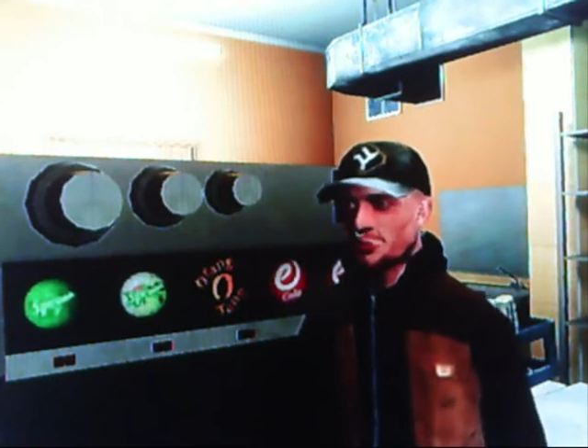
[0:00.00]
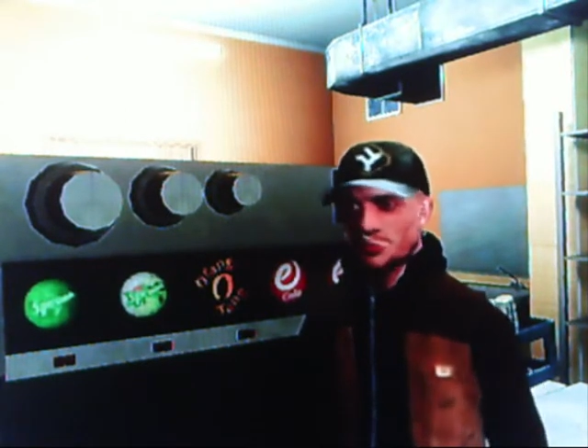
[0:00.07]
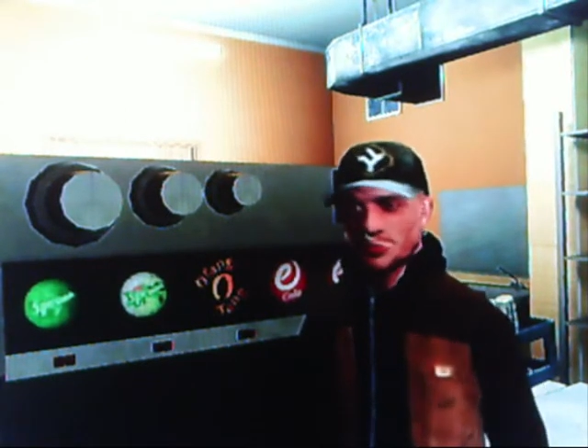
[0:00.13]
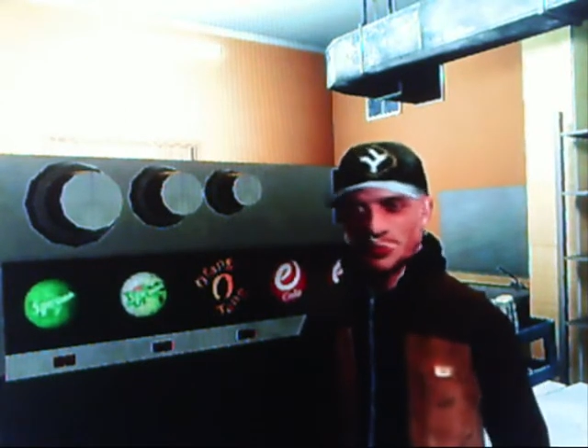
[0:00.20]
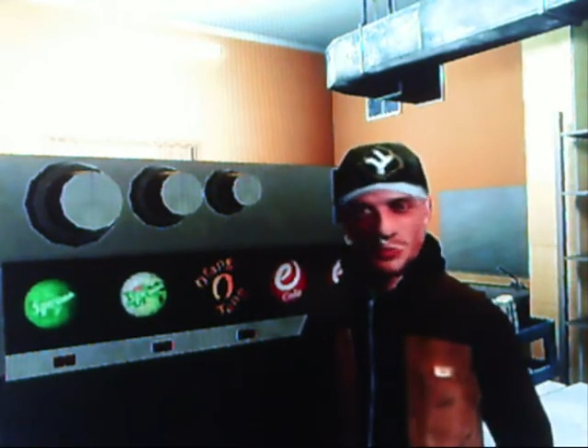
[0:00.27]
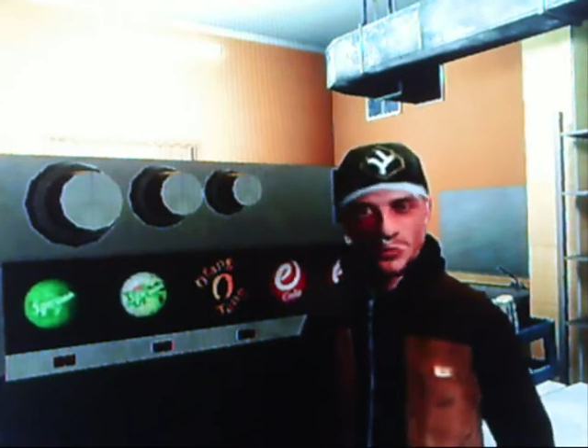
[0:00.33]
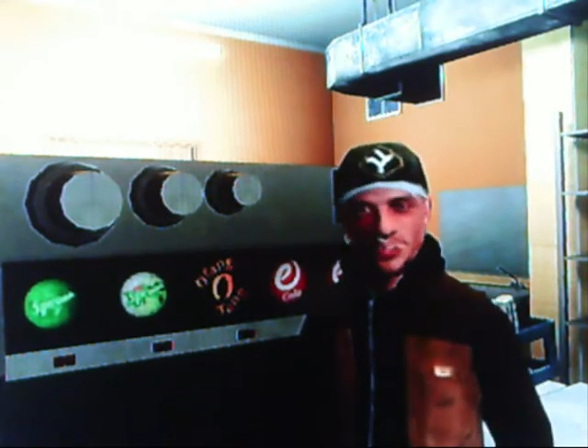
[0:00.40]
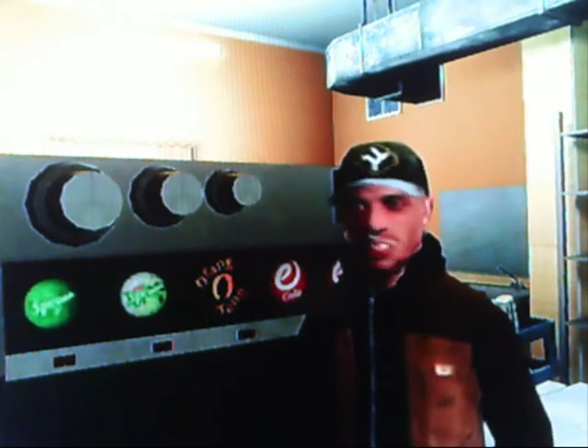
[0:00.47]

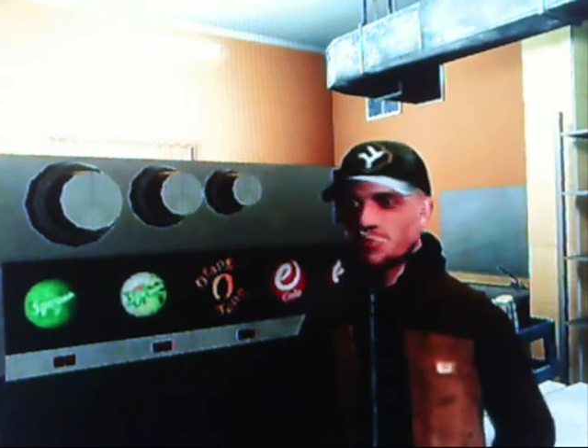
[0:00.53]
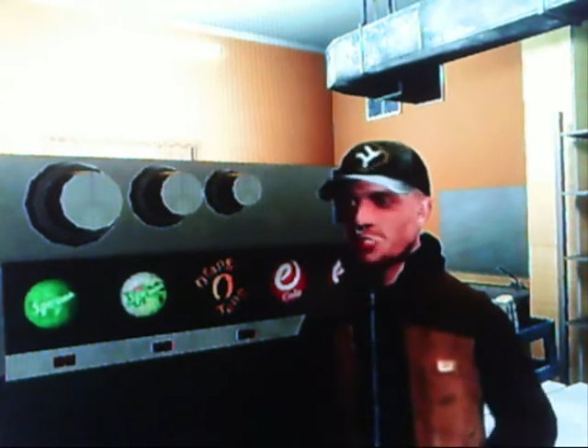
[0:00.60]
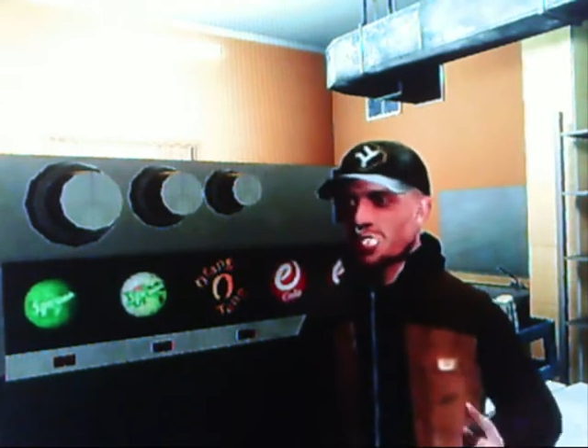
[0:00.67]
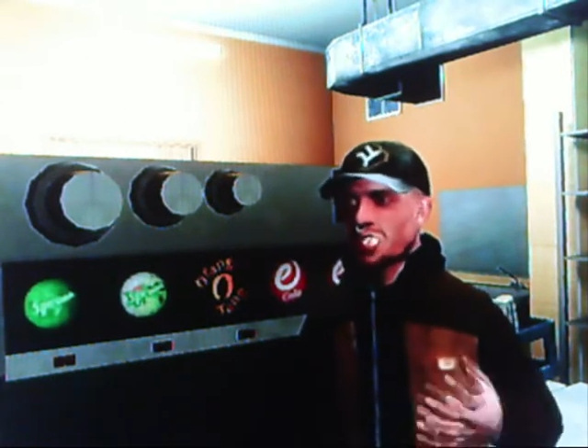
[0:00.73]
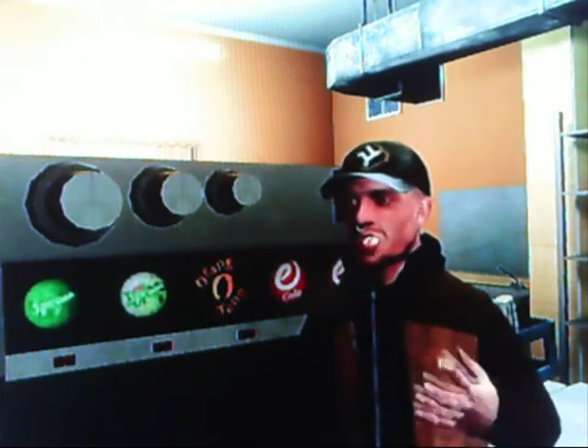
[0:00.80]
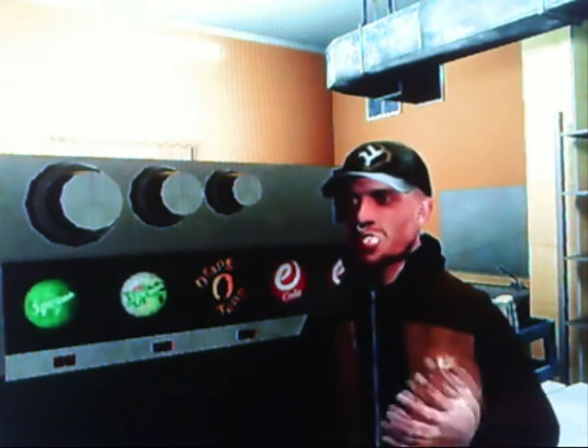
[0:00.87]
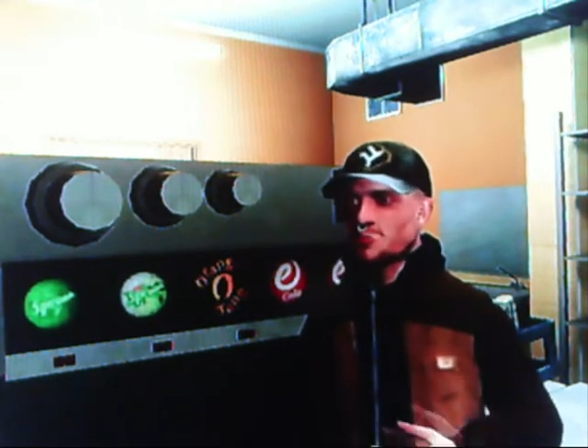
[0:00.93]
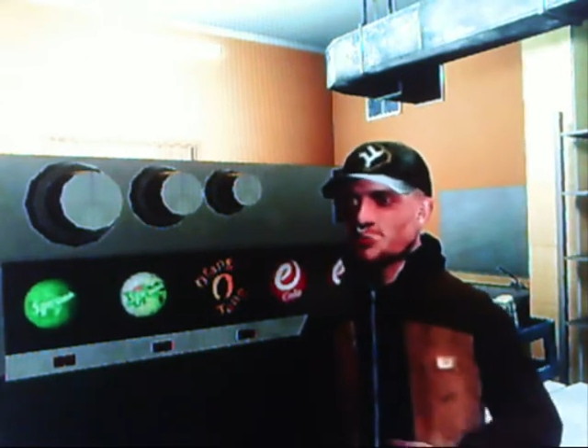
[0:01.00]
the customer
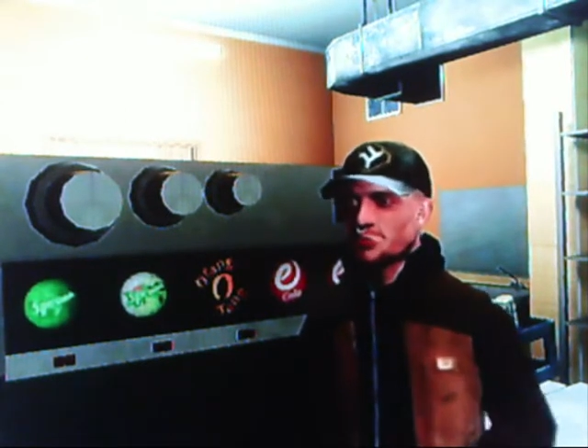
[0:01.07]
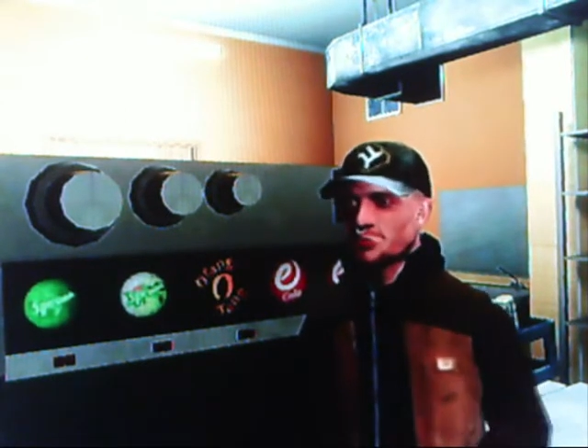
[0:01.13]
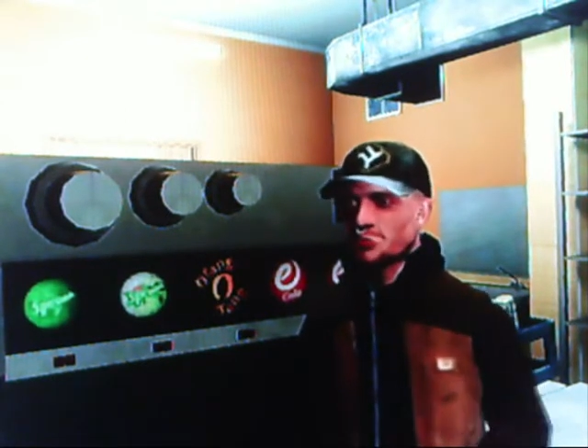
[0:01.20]
service